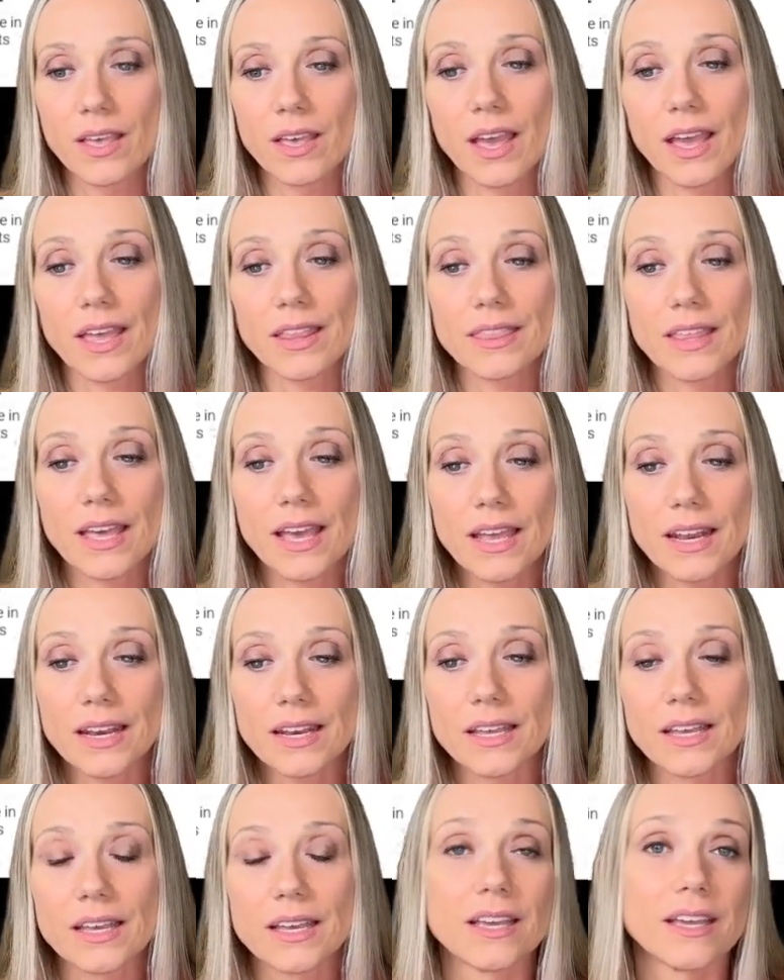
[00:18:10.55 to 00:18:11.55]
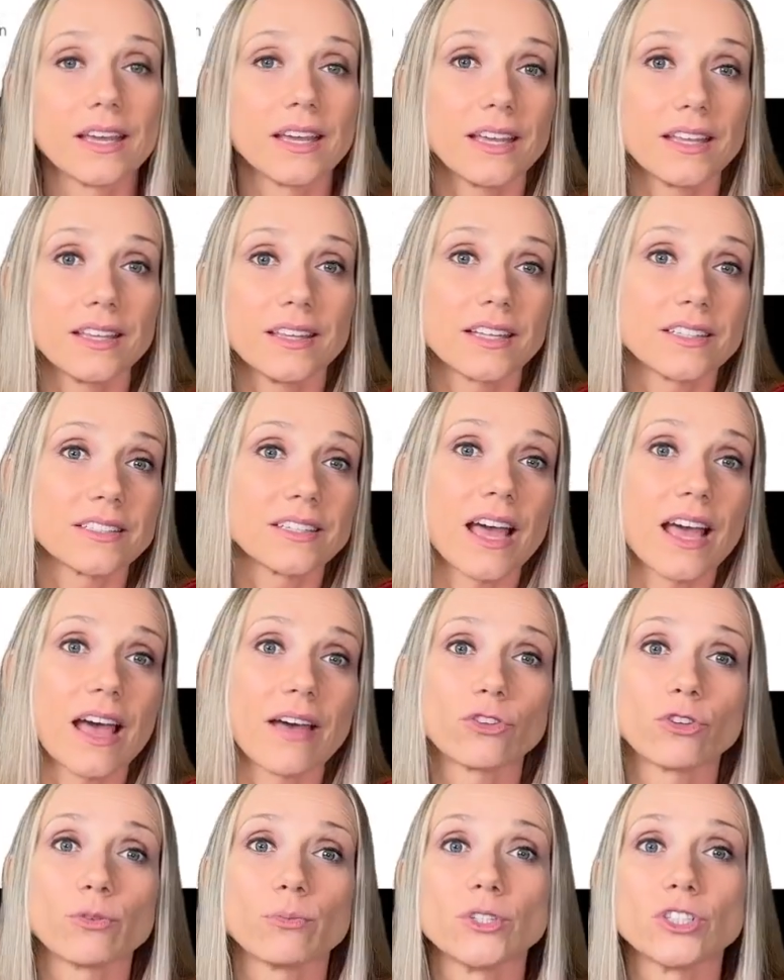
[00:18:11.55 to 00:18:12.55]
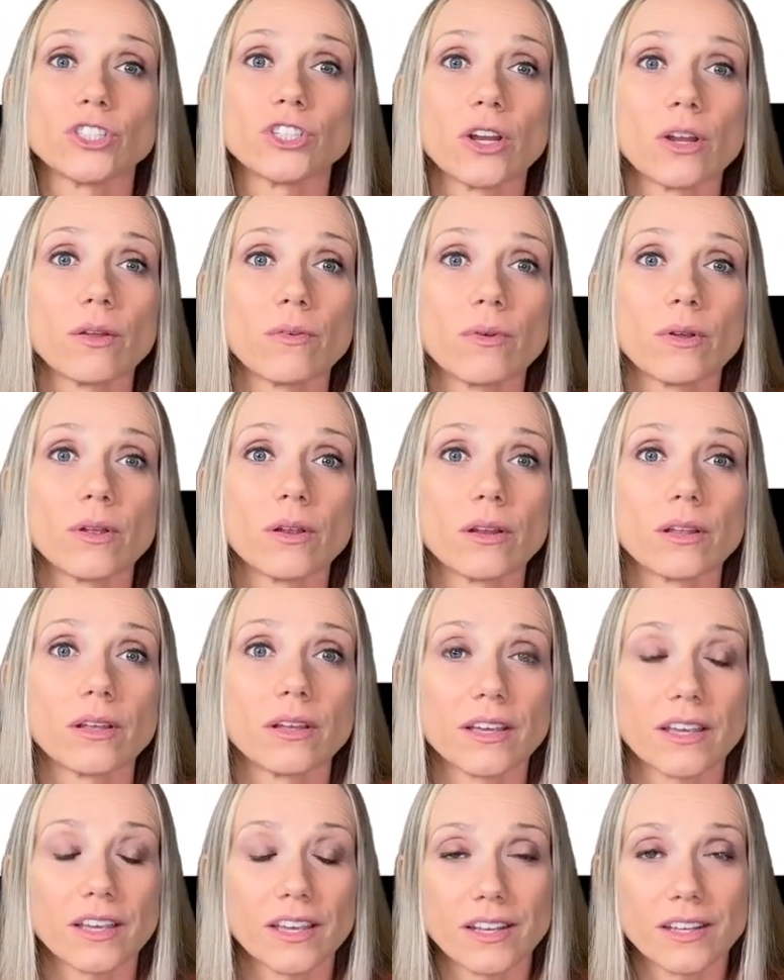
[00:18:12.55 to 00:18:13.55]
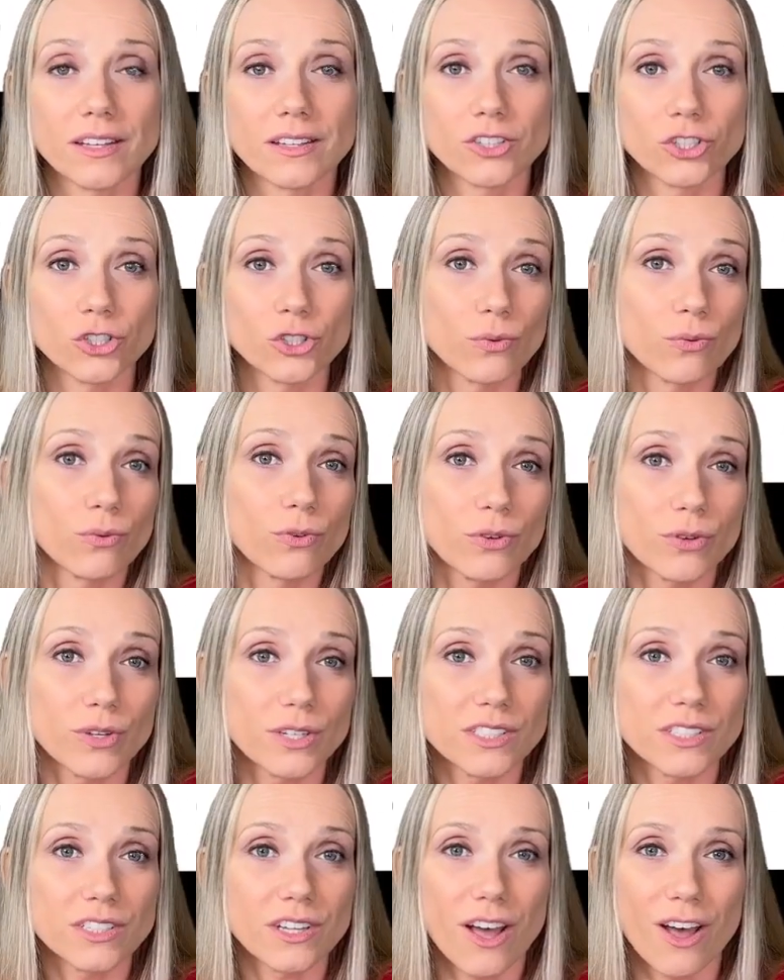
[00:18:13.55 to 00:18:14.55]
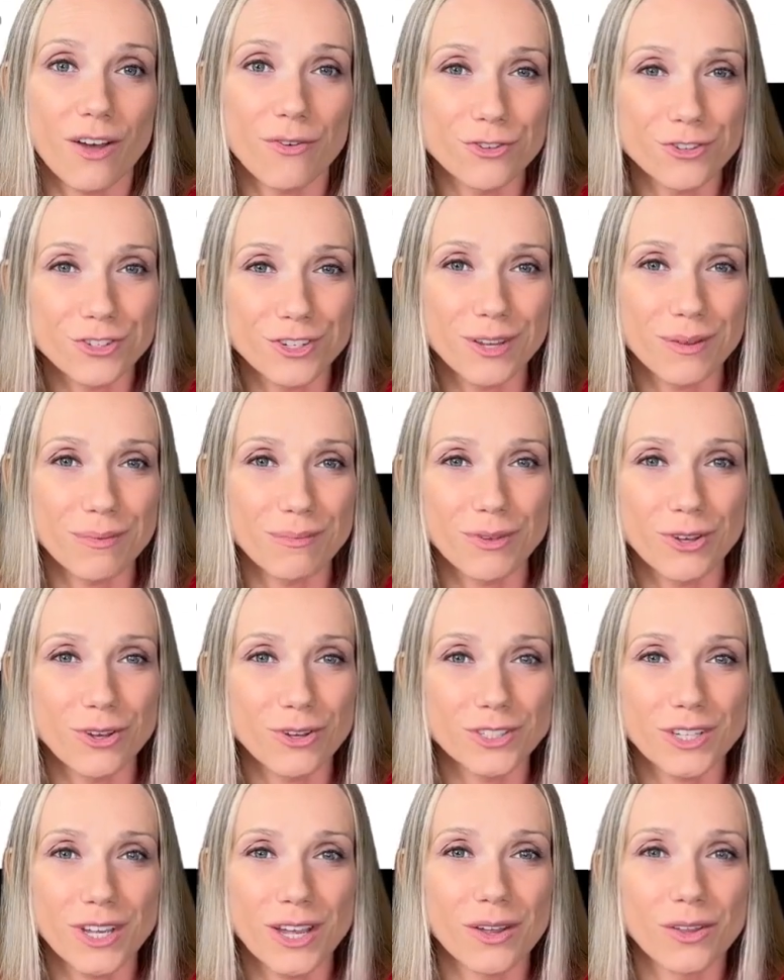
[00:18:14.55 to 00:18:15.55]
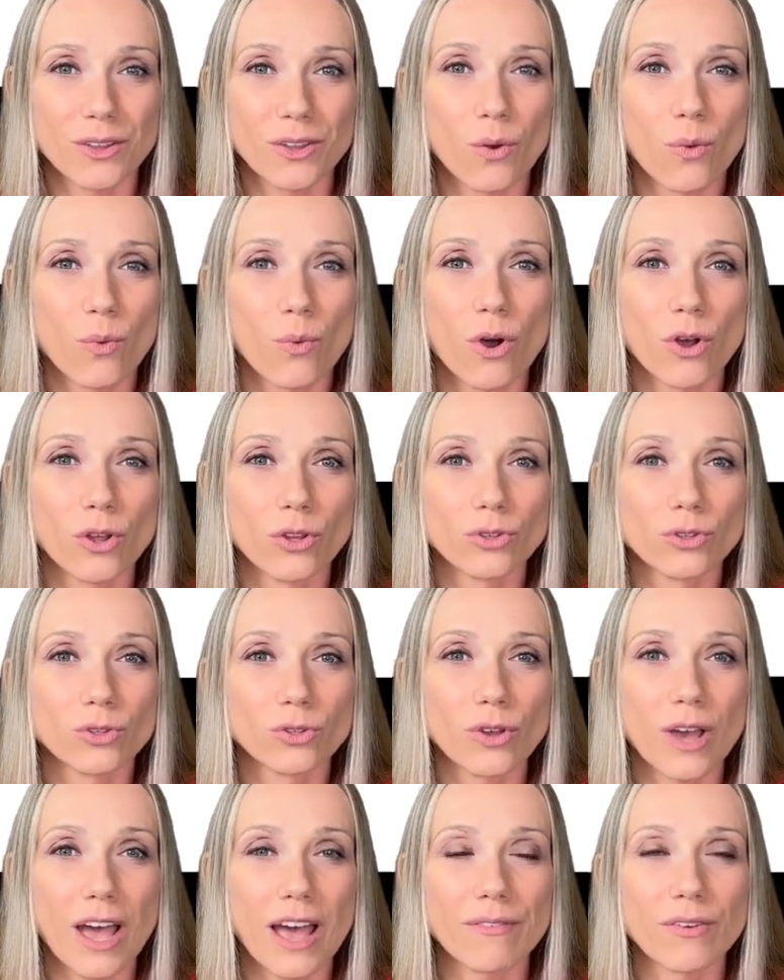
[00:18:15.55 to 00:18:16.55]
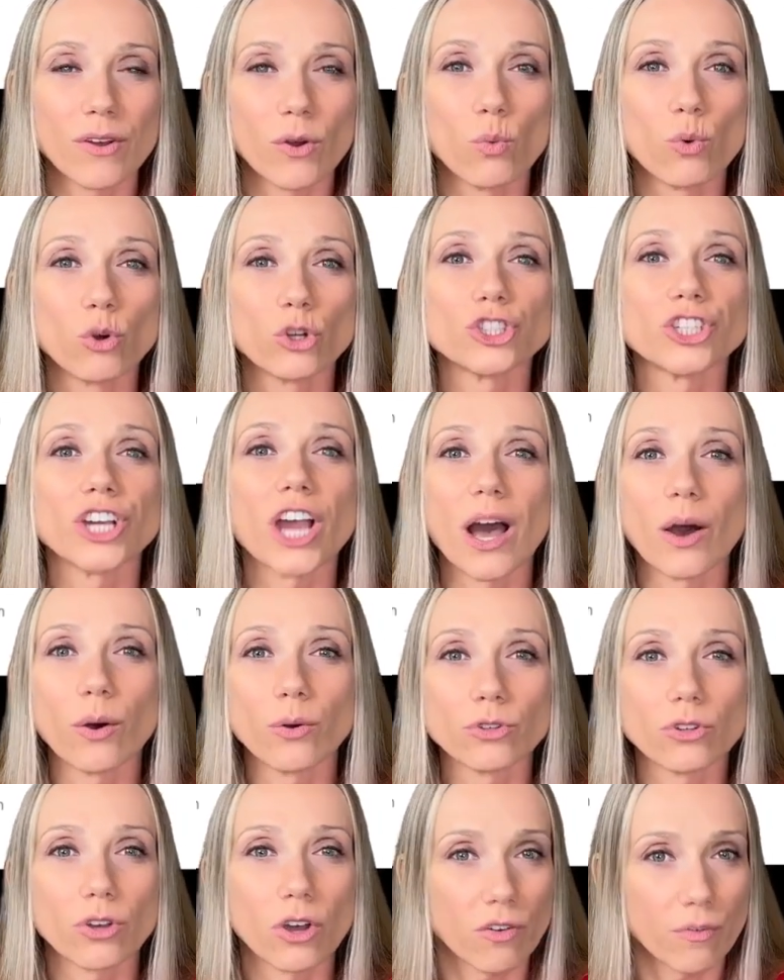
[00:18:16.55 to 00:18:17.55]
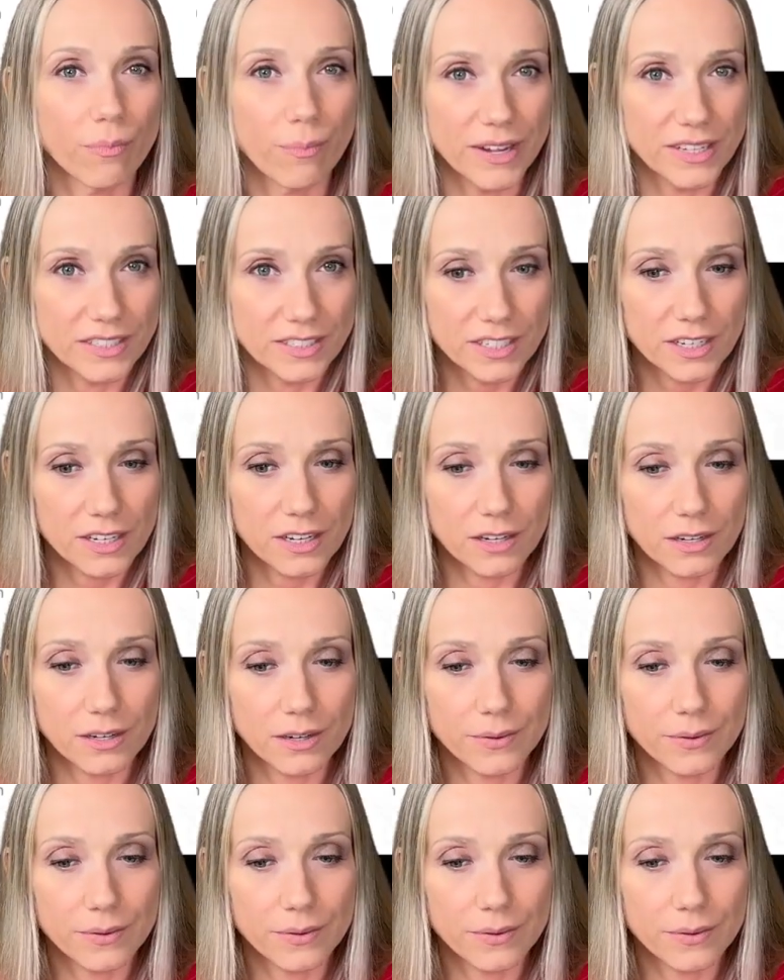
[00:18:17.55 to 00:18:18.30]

And then it doesn't have to be soluble in tissue fluids, obviously, because I don't want to have a washout of my sealer.